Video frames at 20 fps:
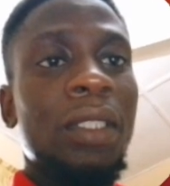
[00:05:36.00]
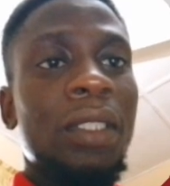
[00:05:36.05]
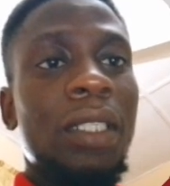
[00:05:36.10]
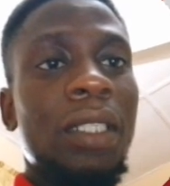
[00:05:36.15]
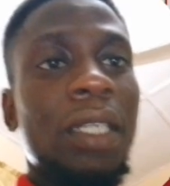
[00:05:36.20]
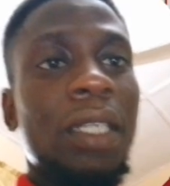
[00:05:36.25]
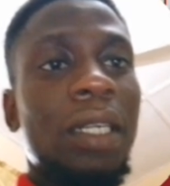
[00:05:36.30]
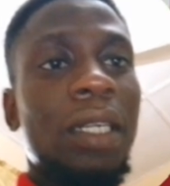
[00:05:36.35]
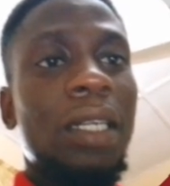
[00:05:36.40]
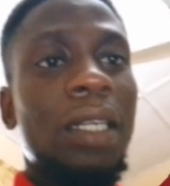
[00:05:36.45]

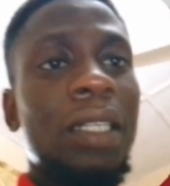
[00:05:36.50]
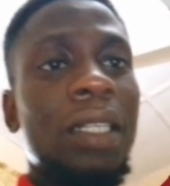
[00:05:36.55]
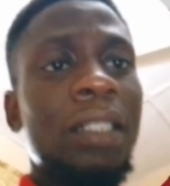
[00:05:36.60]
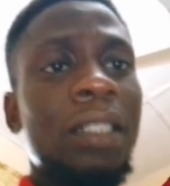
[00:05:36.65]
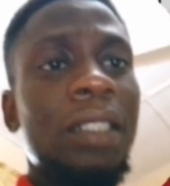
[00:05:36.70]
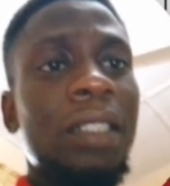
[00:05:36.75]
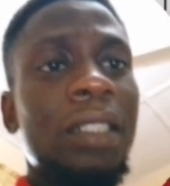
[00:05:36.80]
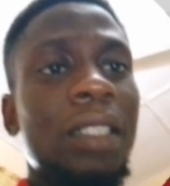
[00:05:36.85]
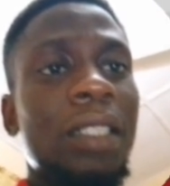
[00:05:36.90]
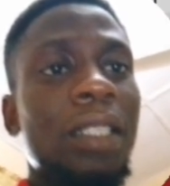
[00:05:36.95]
around
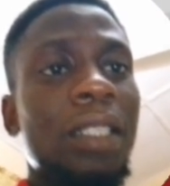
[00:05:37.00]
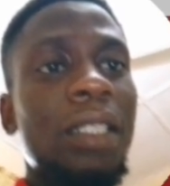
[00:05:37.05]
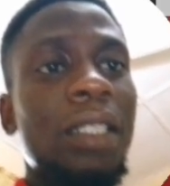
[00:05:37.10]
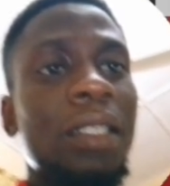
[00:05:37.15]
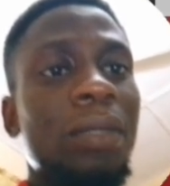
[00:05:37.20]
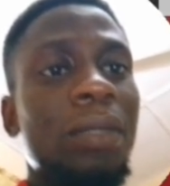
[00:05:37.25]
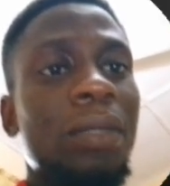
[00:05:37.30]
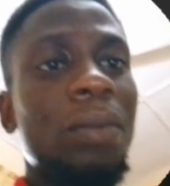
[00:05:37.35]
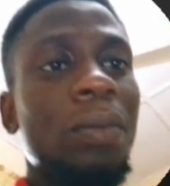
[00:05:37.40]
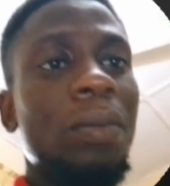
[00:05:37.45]
here
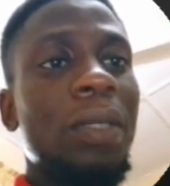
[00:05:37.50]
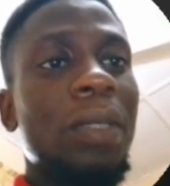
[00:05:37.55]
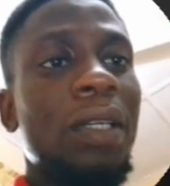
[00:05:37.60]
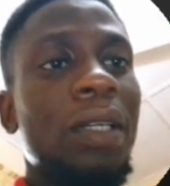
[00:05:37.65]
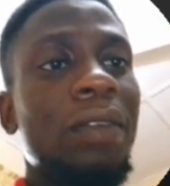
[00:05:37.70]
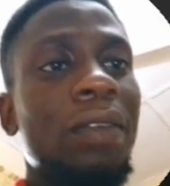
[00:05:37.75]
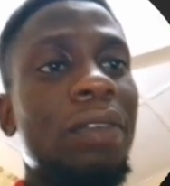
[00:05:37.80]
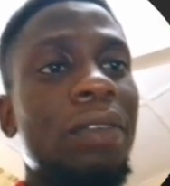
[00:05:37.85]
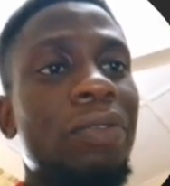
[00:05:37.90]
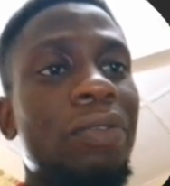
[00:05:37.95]
we have a
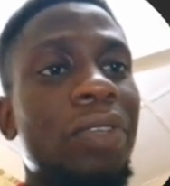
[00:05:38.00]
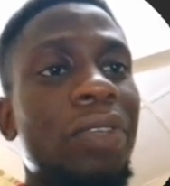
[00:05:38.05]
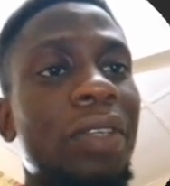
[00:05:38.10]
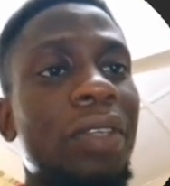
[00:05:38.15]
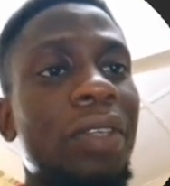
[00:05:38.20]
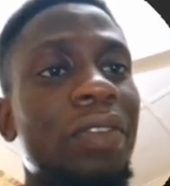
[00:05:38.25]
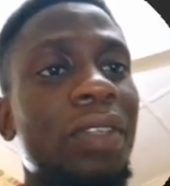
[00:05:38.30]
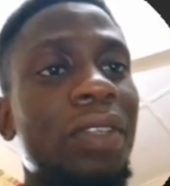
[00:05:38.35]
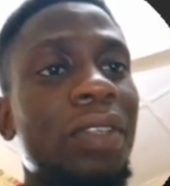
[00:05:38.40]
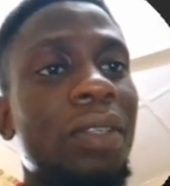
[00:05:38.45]
fair
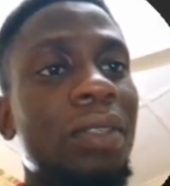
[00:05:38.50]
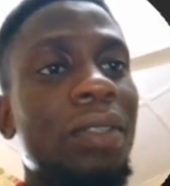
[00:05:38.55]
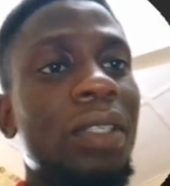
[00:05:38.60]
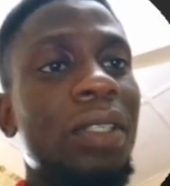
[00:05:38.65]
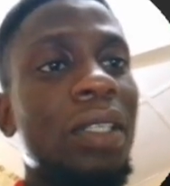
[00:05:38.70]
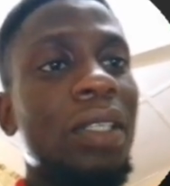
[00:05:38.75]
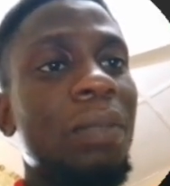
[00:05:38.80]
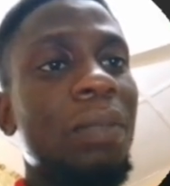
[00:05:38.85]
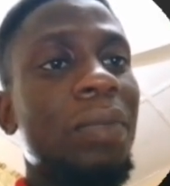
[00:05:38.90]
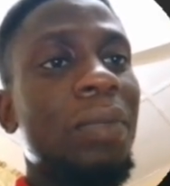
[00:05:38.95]
value gap
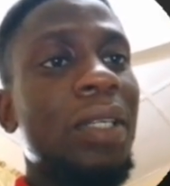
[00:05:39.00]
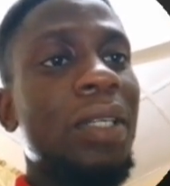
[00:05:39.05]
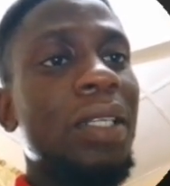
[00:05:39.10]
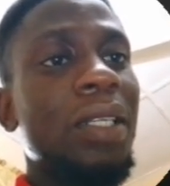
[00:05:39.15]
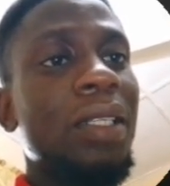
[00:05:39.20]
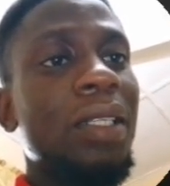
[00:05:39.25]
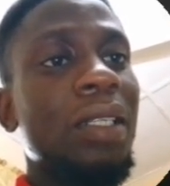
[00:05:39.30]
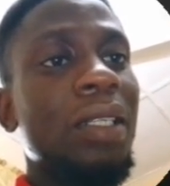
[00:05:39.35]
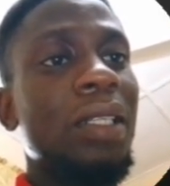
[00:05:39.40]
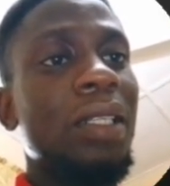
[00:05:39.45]
right
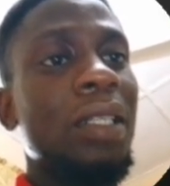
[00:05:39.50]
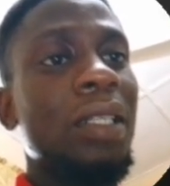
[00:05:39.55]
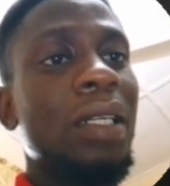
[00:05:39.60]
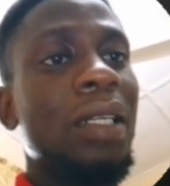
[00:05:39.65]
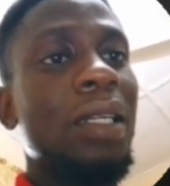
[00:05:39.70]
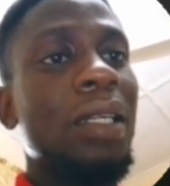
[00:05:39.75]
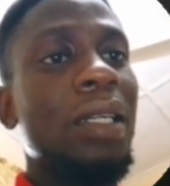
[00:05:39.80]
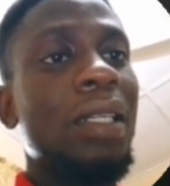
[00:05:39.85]
around